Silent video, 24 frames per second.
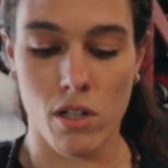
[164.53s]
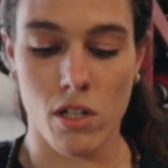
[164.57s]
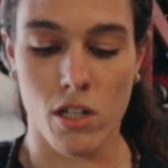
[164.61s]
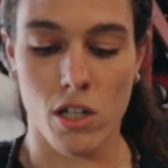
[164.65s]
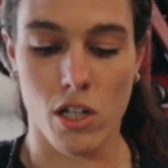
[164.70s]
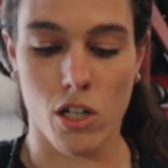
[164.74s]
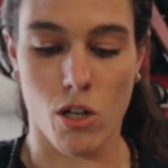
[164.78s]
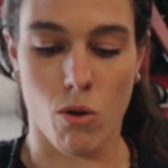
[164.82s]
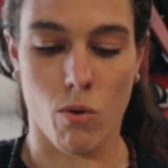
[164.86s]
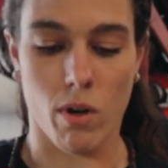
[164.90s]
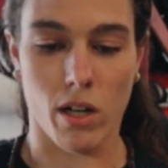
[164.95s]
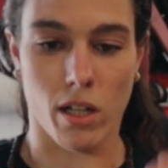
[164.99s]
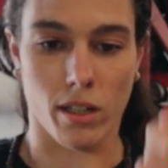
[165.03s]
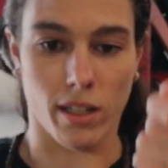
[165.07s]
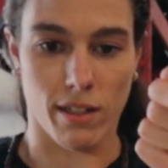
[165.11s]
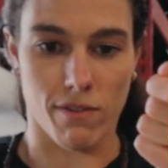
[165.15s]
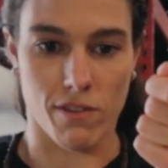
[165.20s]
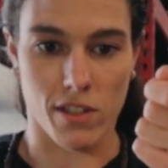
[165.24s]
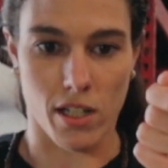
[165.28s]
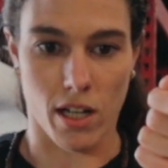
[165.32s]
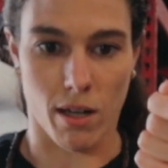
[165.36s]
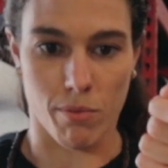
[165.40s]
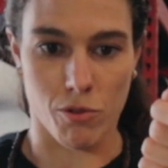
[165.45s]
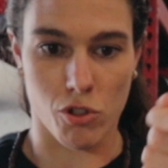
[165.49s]
You don't want to lift
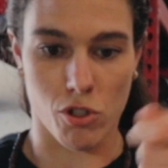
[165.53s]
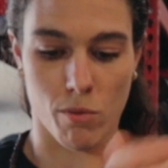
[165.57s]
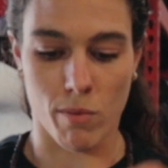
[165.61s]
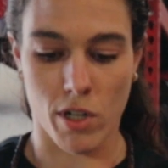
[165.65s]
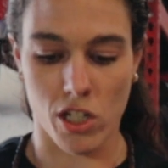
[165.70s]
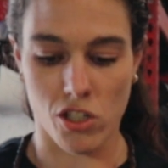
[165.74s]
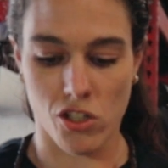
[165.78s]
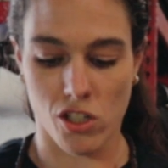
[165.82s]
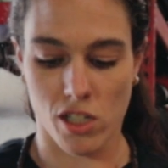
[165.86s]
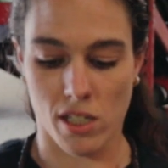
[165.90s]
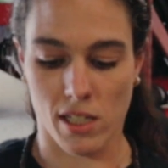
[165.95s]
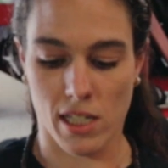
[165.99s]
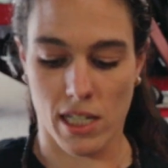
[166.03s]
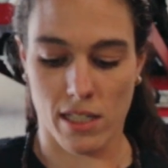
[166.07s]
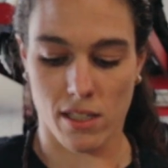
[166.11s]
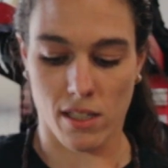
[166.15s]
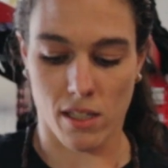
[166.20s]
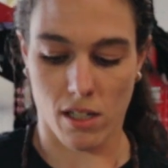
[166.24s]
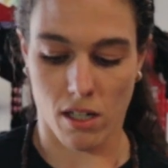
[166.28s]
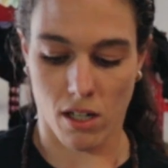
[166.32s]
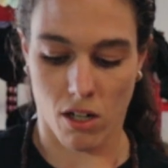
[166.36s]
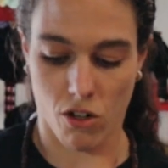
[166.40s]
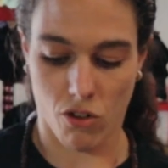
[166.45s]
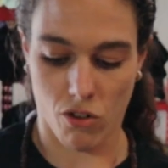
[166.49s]
it up too much because that's
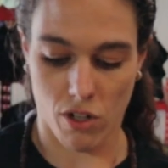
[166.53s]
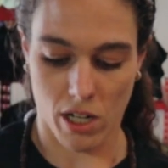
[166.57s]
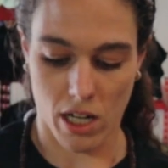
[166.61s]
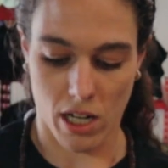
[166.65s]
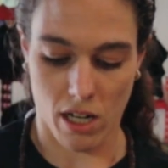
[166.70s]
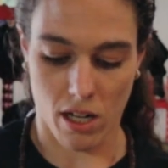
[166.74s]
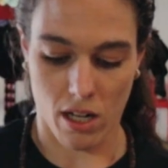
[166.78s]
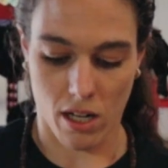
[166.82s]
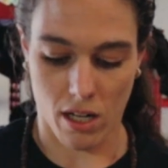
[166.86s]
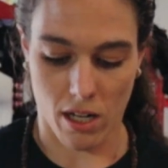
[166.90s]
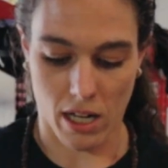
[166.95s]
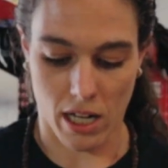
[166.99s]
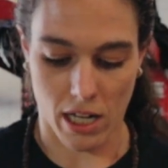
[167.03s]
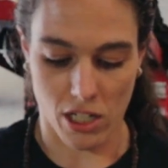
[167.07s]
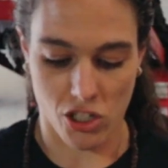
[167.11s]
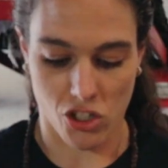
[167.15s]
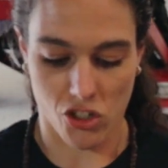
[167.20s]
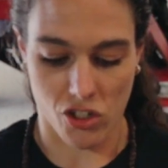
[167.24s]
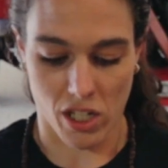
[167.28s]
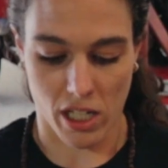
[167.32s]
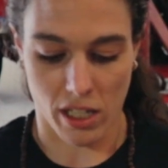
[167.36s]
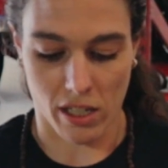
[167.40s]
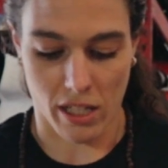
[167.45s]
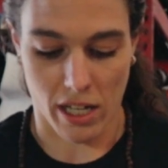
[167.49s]
going to create a not
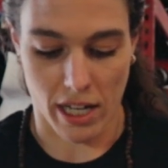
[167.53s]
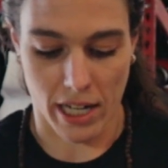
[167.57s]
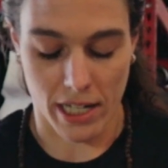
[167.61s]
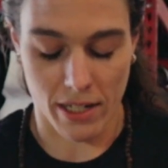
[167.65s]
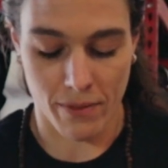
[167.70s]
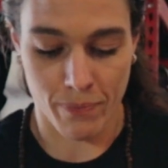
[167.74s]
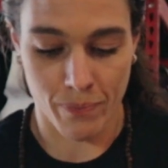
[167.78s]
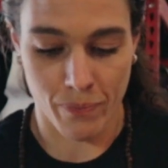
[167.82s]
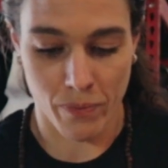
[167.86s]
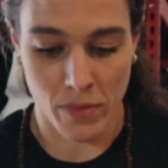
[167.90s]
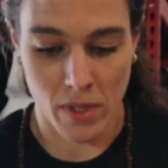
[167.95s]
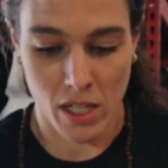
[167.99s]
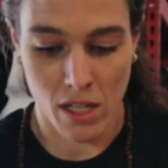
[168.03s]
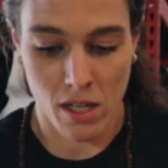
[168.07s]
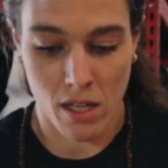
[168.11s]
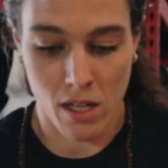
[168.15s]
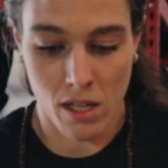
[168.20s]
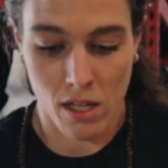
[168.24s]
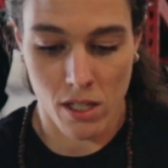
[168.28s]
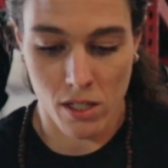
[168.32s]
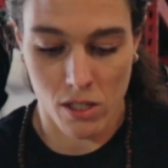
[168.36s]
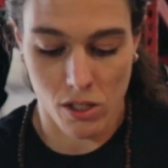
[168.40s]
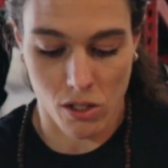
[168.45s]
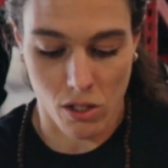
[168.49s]
straight line.
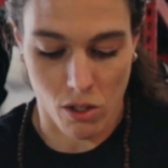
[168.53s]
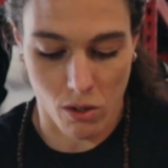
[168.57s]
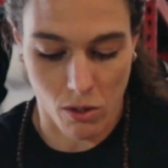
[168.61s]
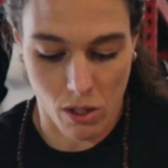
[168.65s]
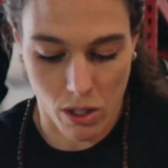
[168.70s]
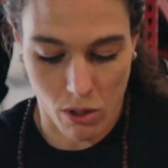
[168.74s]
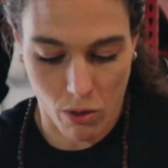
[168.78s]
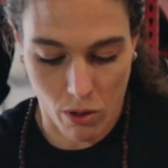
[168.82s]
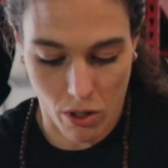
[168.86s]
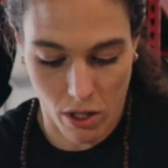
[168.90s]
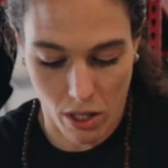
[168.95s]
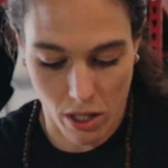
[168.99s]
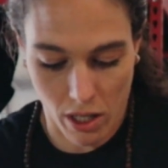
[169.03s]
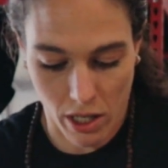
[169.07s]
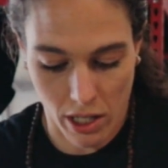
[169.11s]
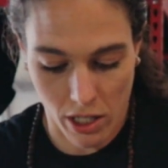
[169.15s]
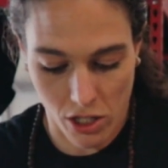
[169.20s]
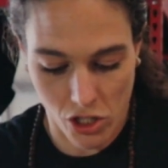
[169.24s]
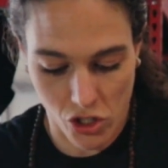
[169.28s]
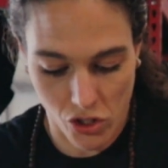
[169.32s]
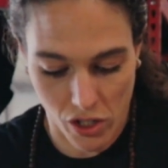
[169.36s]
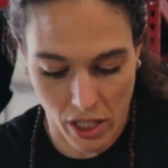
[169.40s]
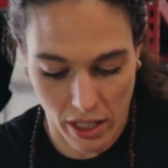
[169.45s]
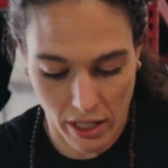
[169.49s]
So in order to cut a
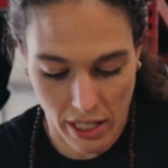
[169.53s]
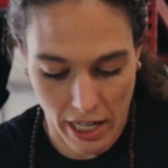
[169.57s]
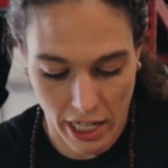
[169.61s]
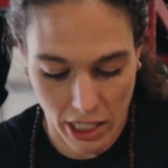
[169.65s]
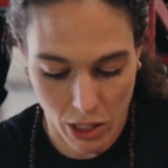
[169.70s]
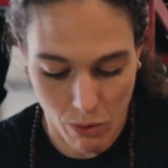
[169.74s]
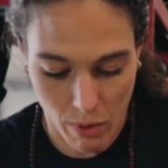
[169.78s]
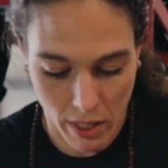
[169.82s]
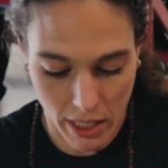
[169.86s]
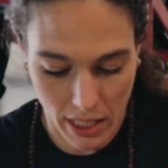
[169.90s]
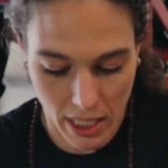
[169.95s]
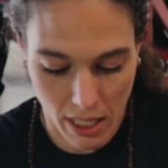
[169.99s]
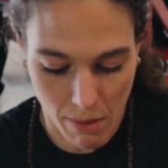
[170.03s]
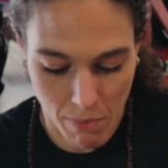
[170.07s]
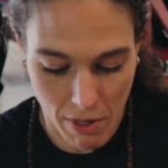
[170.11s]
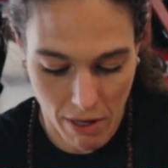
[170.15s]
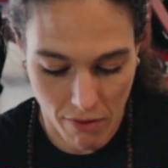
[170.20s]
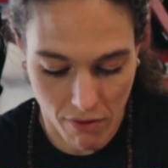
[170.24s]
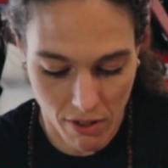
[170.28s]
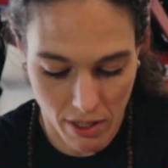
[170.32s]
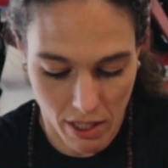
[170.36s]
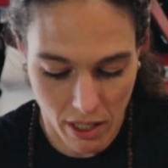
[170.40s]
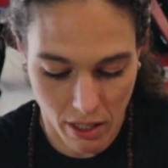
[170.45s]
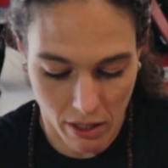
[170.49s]
straight line, you want to keep
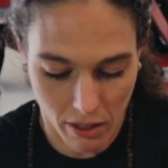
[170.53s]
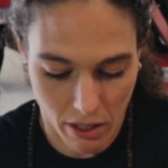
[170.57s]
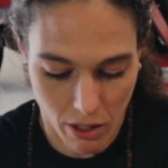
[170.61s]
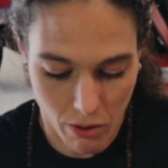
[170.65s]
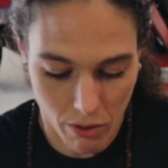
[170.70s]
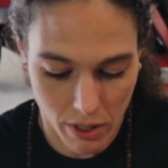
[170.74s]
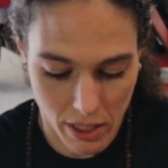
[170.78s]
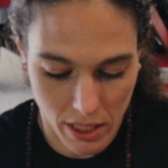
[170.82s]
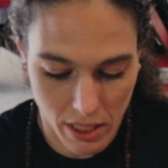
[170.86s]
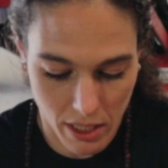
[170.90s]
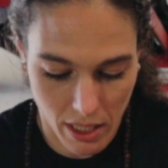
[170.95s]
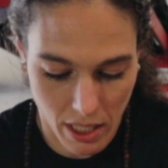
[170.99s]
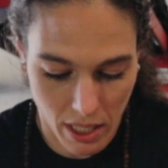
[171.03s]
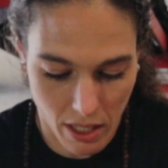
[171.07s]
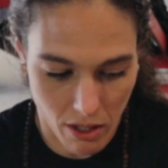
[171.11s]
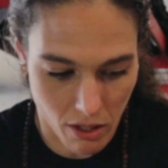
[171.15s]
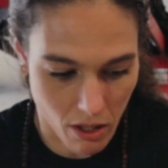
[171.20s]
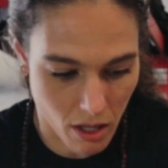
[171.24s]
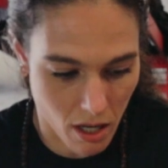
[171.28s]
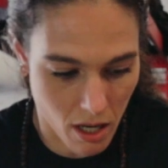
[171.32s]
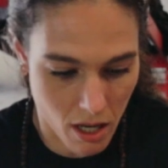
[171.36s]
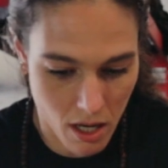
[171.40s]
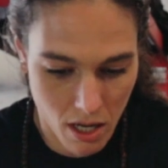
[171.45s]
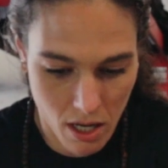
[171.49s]
everything low and
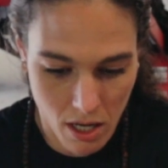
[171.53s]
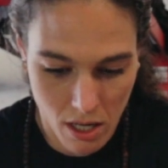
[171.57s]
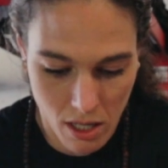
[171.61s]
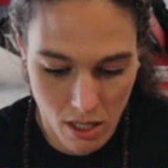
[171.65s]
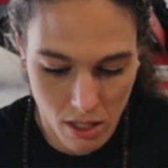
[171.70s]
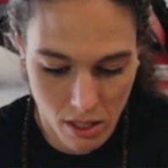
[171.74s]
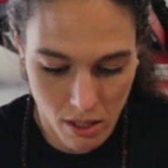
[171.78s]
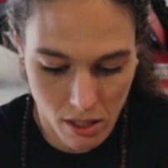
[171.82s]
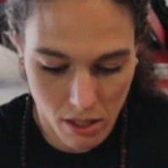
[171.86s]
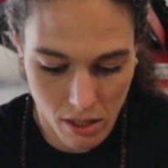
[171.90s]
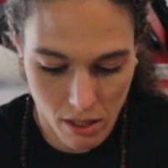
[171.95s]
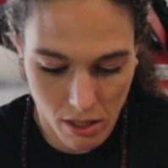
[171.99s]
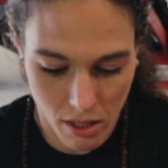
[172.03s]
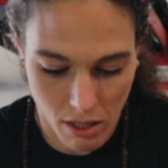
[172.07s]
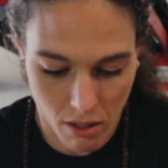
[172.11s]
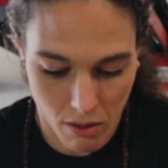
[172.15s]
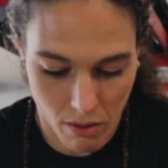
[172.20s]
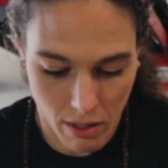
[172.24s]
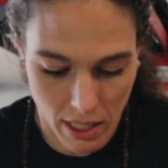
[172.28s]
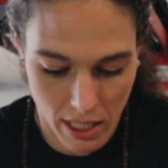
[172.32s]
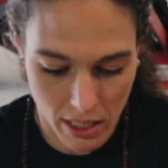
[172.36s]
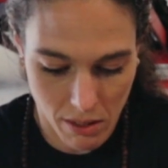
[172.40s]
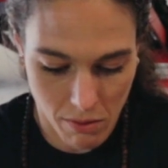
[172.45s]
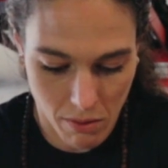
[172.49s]
together. So
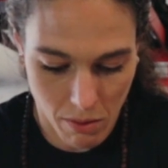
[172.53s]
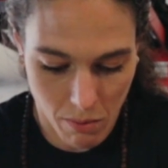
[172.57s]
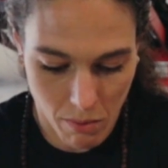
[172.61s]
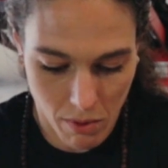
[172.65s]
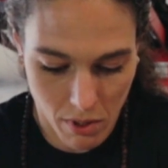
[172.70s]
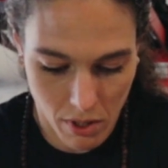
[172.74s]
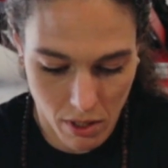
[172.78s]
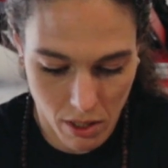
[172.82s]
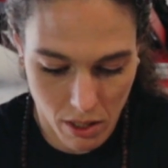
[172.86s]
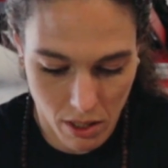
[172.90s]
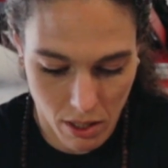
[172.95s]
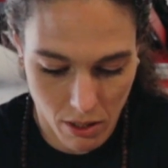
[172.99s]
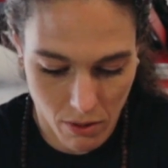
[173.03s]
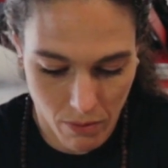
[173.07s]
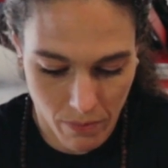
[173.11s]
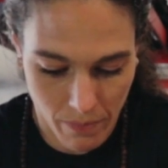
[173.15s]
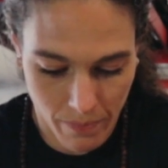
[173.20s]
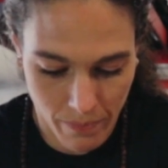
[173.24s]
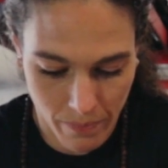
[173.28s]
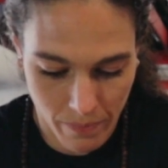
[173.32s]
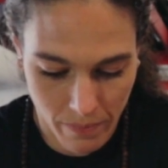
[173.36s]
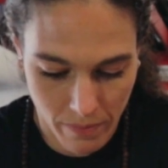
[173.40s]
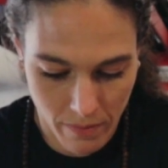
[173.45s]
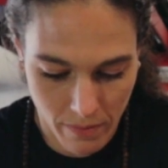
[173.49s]
that's what we're going to do.
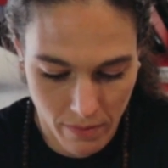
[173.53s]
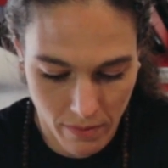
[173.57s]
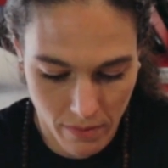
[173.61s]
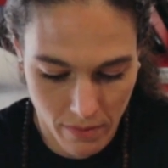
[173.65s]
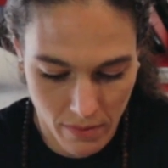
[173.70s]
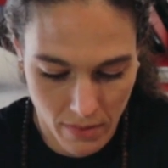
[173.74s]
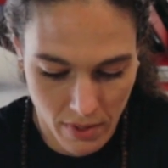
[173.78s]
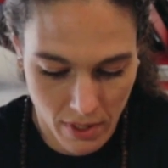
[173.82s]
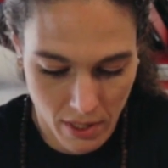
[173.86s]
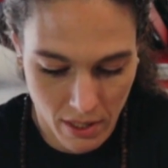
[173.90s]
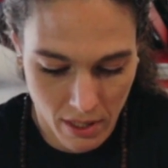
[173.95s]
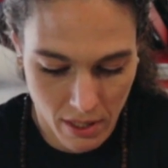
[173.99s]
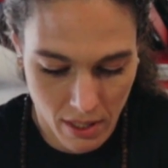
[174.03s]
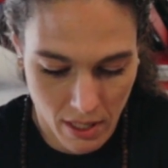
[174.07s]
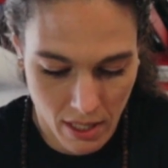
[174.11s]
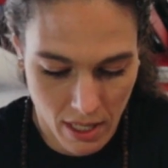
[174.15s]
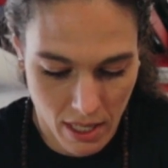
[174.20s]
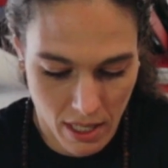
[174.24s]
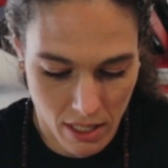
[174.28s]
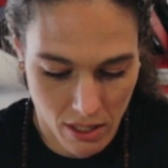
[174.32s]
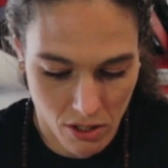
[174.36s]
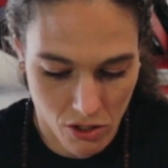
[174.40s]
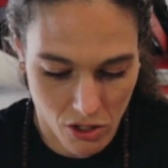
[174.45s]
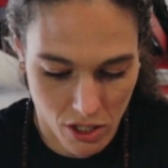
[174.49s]

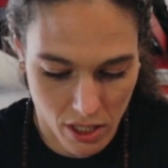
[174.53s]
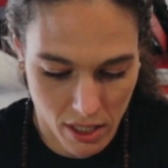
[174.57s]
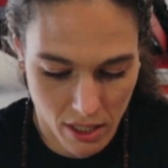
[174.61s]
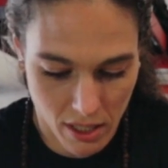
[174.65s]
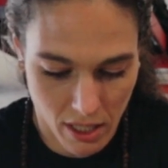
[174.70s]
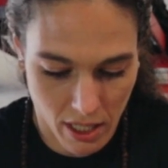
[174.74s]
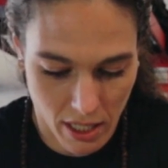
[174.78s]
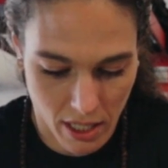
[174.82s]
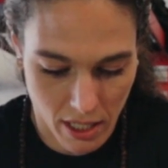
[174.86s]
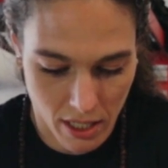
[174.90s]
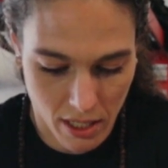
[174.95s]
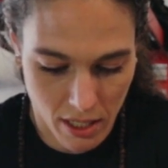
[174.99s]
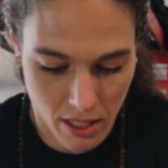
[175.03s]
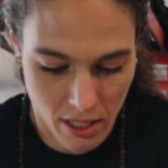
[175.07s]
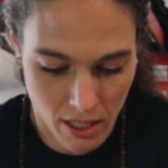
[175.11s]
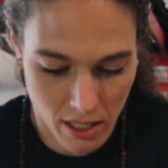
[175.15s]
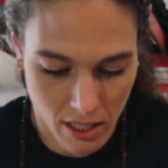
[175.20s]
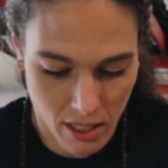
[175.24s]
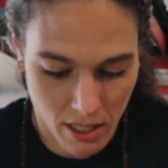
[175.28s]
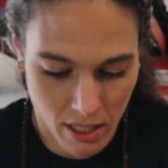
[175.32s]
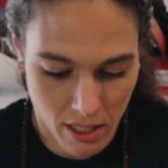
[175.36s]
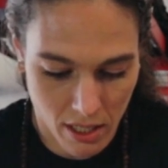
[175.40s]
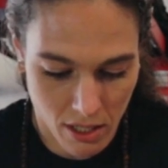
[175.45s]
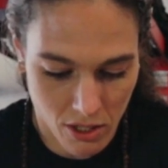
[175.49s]
And you just cut
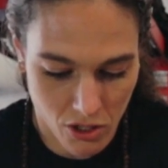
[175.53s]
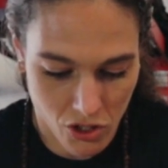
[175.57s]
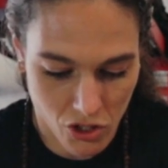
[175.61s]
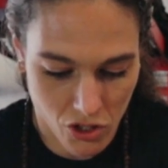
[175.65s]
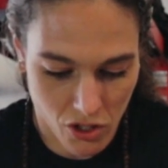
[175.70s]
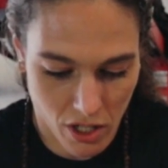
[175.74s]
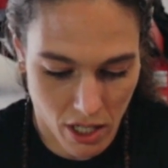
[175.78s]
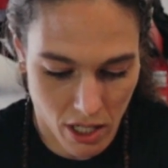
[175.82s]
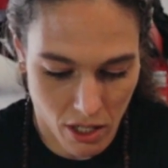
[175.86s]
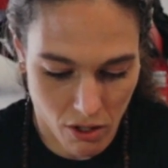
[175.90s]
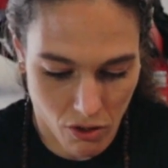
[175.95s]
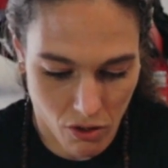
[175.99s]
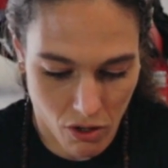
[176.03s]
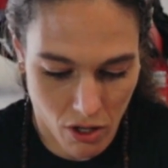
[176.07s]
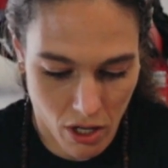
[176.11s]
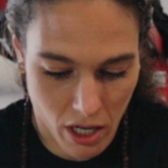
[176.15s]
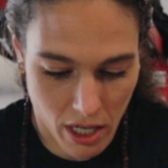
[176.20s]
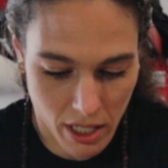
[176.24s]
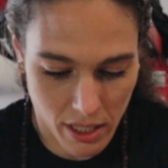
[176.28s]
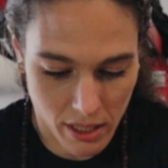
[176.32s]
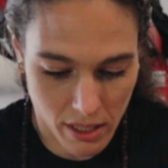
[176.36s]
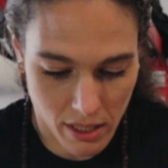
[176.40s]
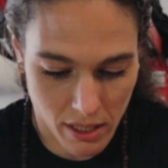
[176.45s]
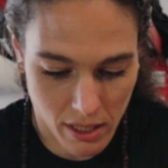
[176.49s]
straight
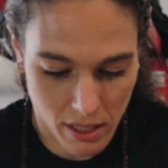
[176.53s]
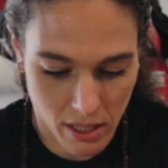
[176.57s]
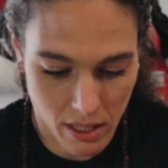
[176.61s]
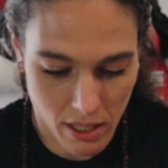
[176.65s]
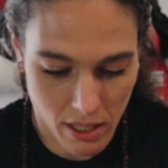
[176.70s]
across.